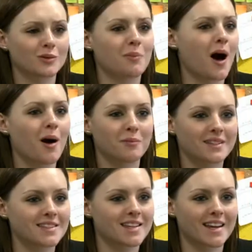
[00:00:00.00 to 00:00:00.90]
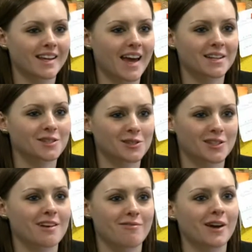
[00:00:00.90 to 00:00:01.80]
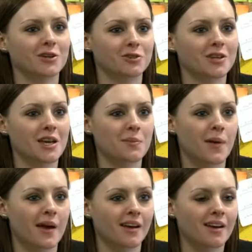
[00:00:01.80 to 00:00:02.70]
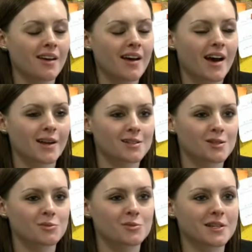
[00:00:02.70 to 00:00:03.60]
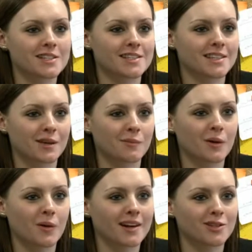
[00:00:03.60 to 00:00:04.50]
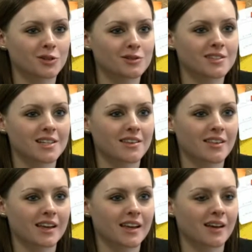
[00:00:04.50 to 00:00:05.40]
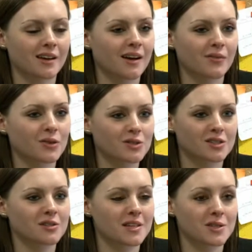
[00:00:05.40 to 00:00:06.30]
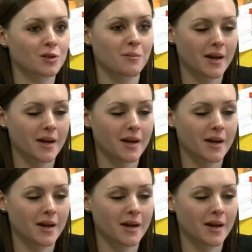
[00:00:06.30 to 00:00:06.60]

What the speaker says: departments dedicated to their record keeping, and as a small business it can be quite daunting thinking I've got to do this all on